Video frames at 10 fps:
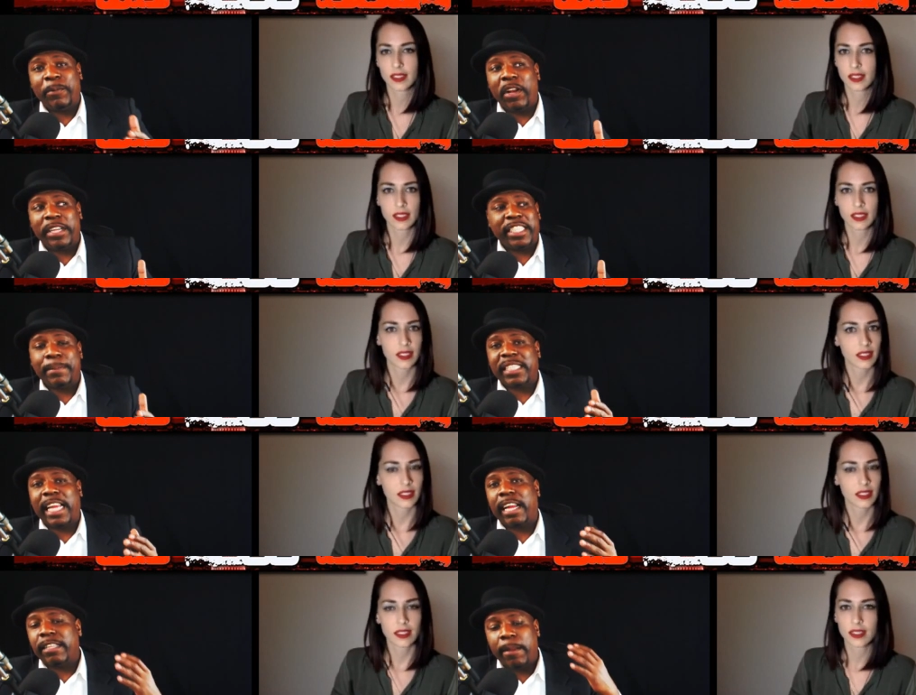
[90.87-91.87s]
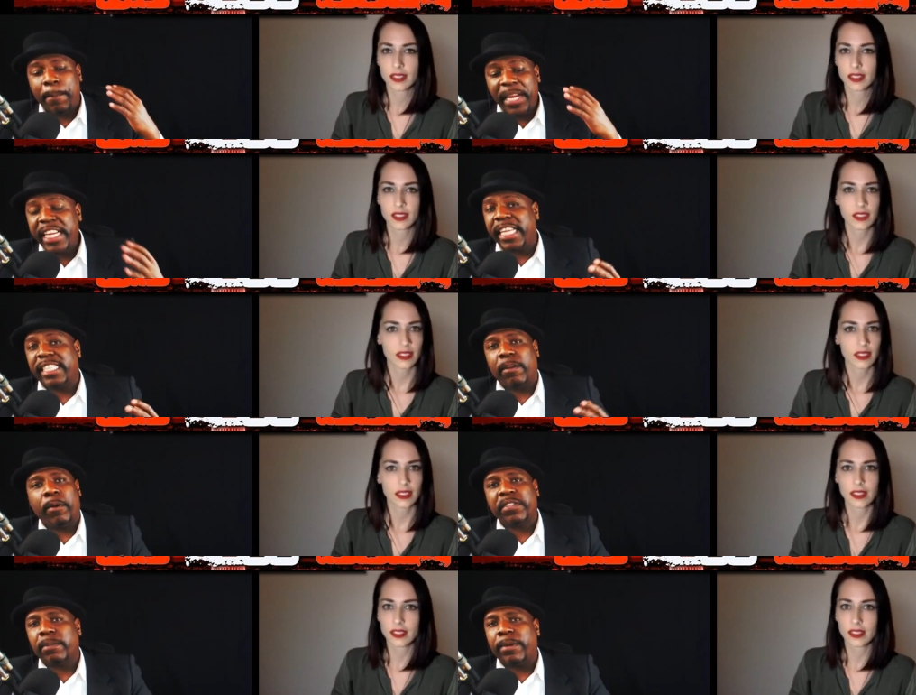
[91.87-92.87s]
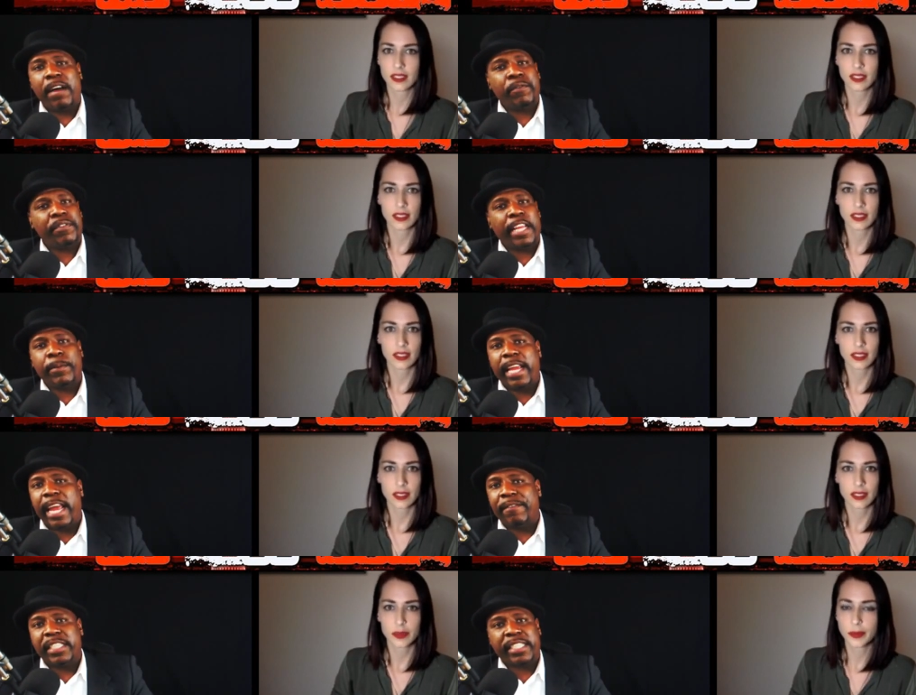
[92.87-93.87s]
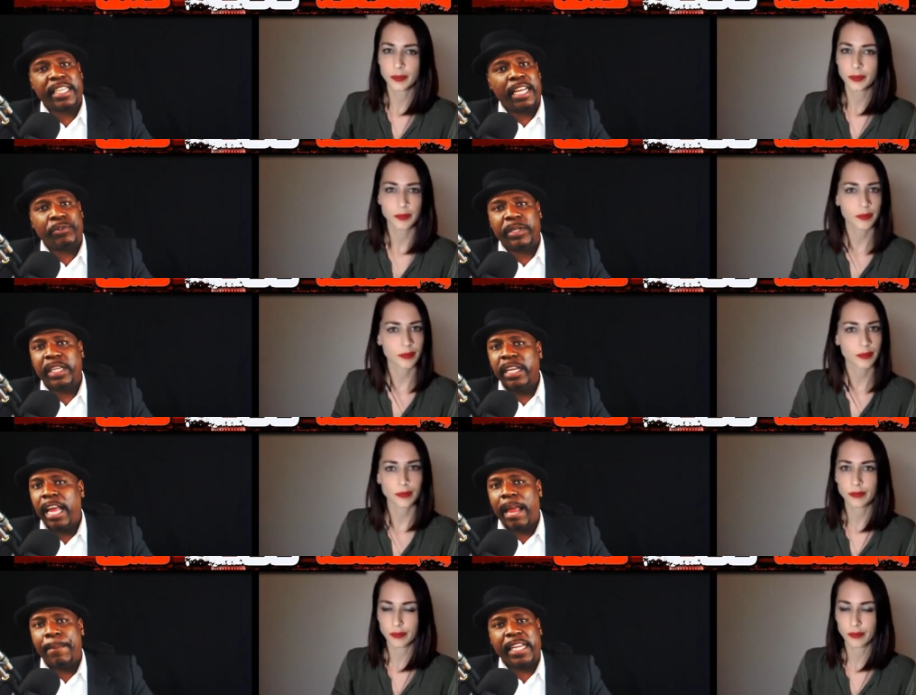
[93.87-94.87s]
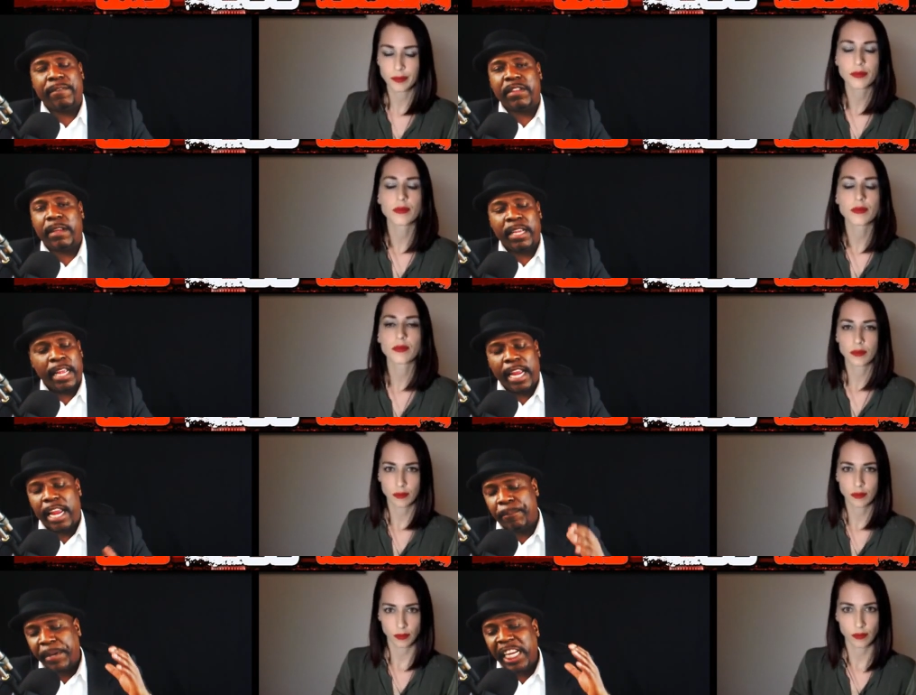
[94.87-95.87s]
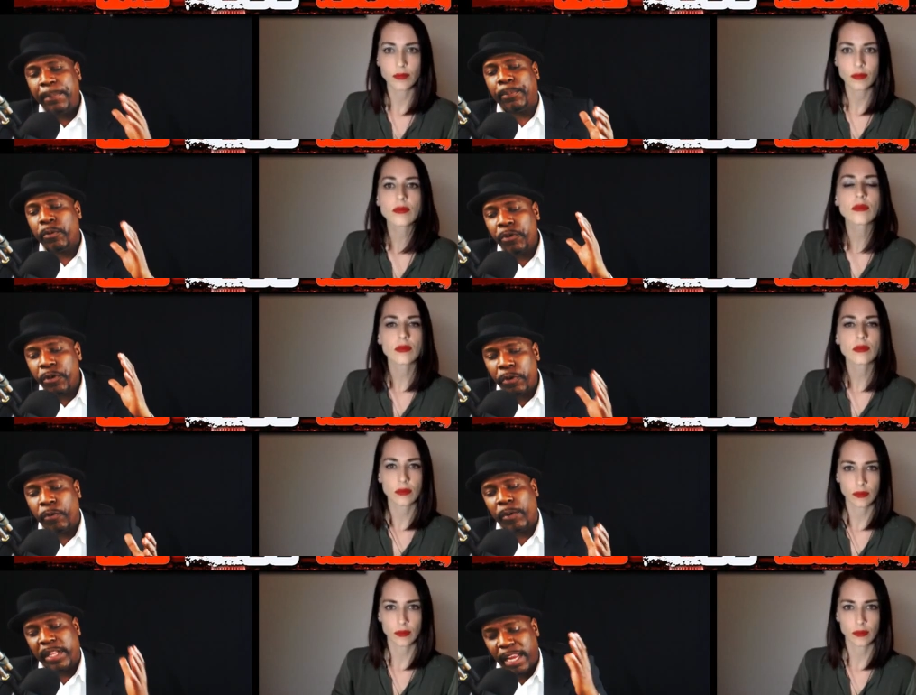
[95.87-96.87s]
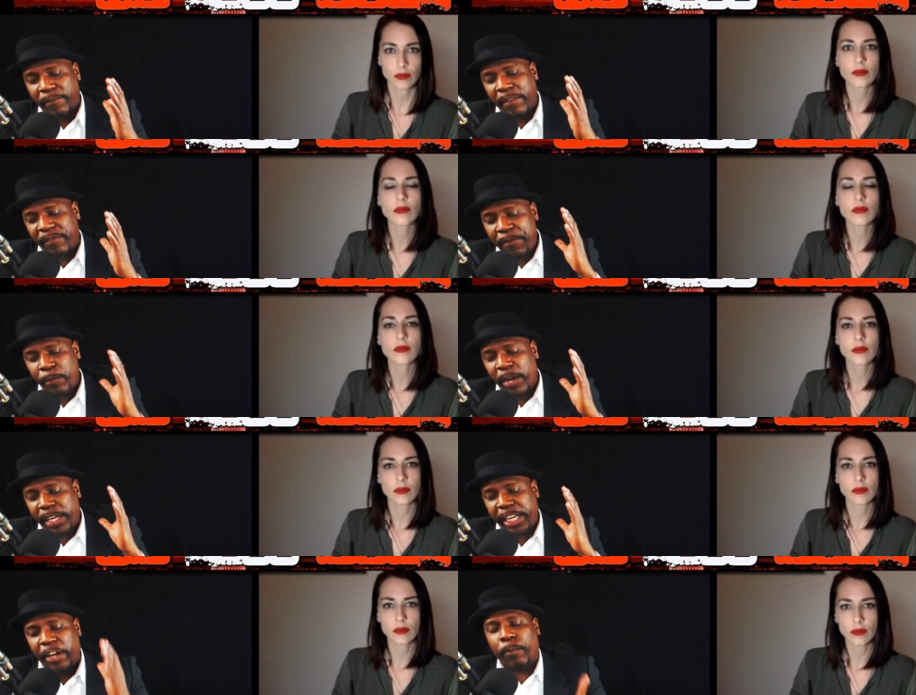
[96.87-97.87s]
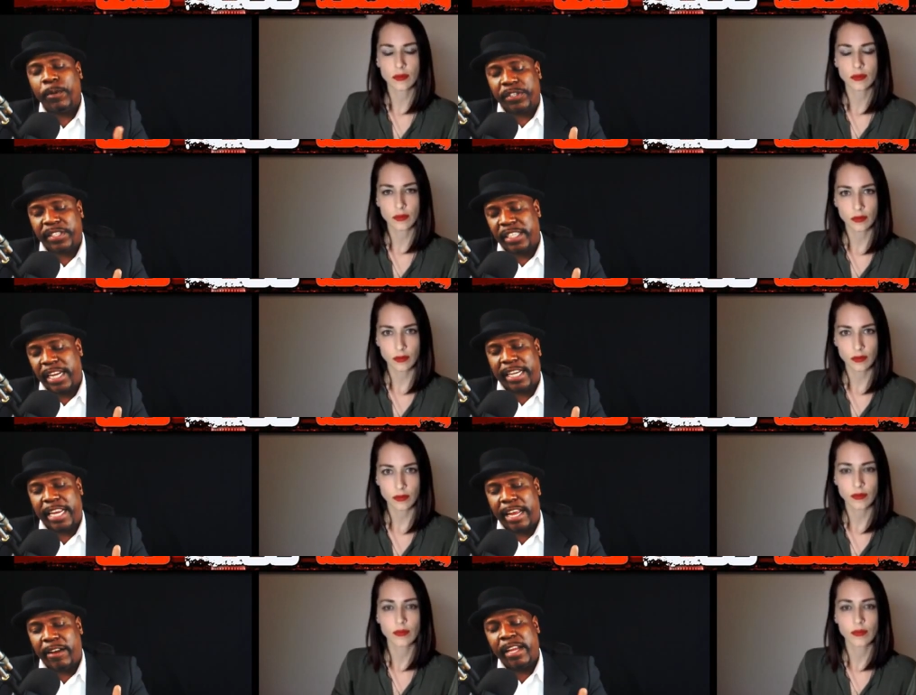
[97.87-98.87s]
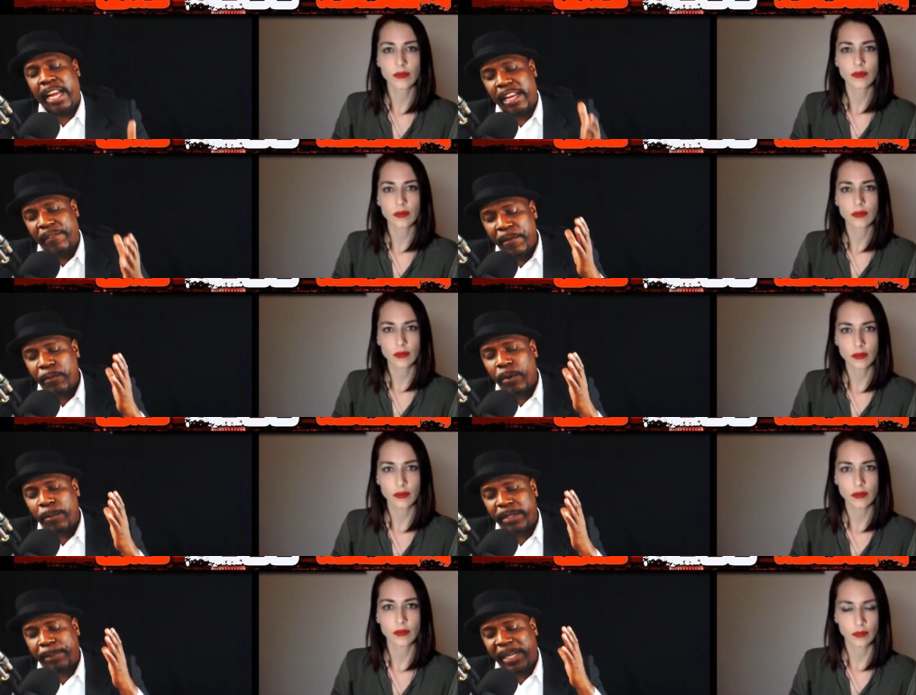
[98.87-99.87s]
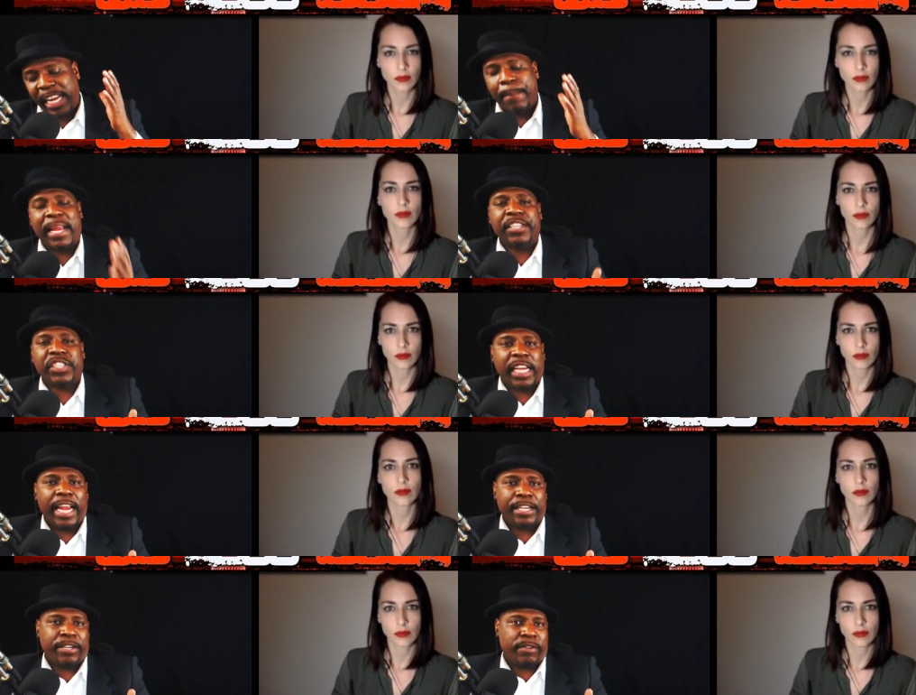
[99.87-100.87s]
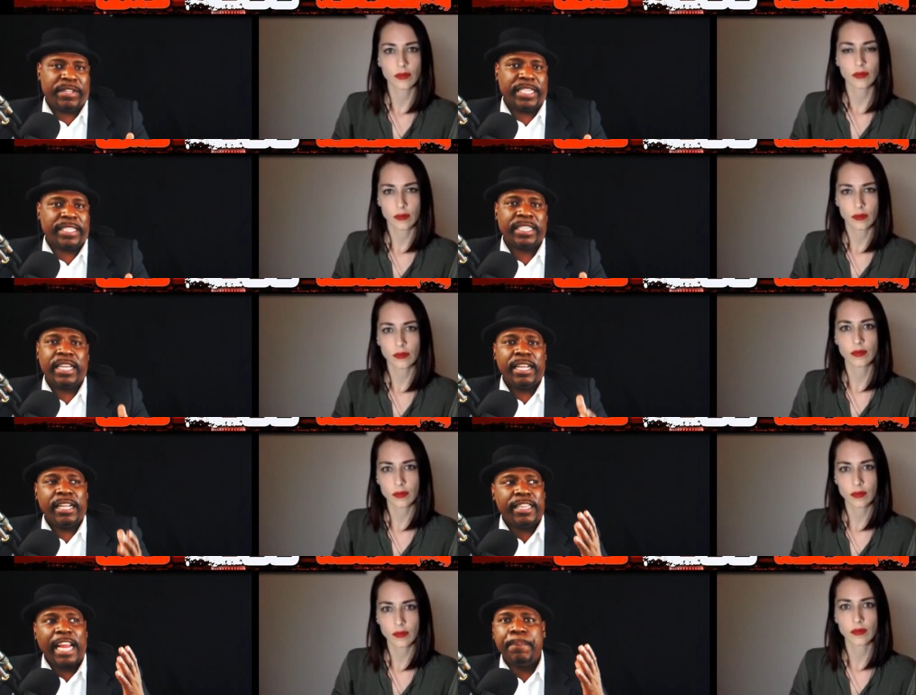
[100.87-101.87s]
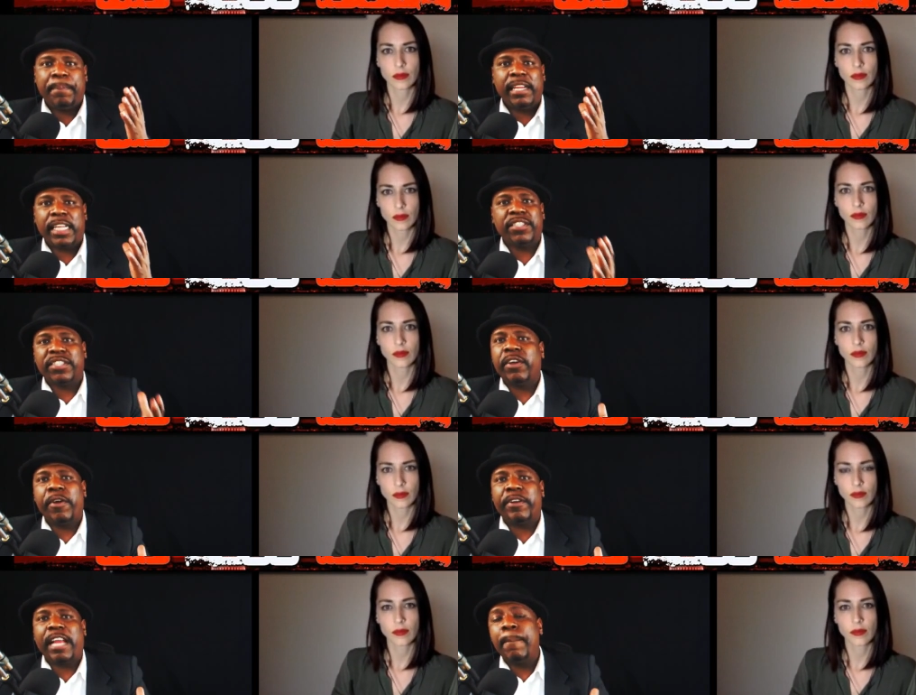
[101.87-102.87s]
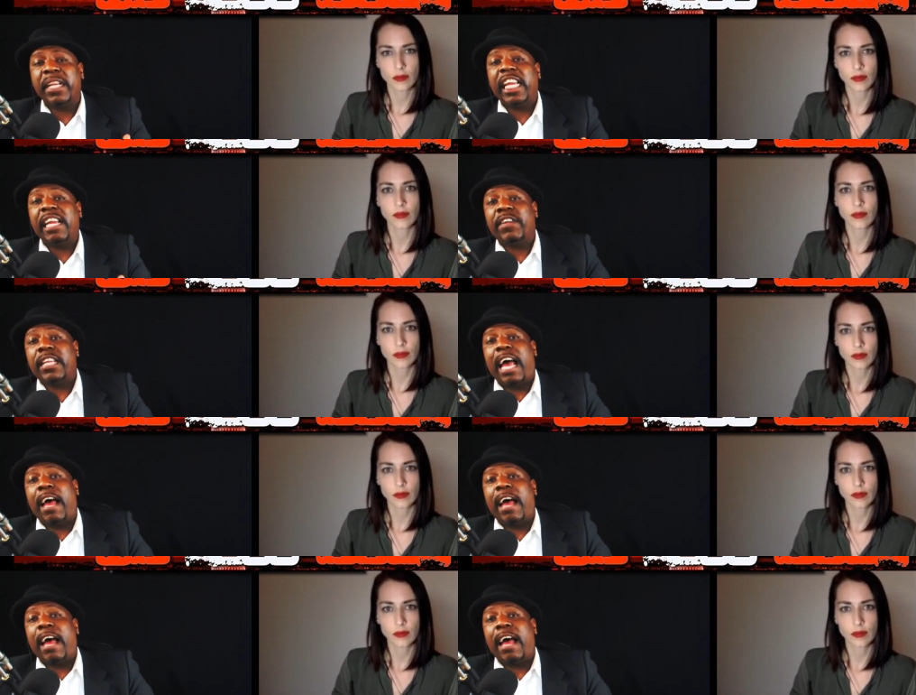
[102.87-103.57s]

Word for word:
Speaker 1: all the time, it's like the media is the most powerful thing we have in this country. I mean, if people knew what, if everyone could hear what you're saying now, and if everyone became educated on this, they'd be concerned. I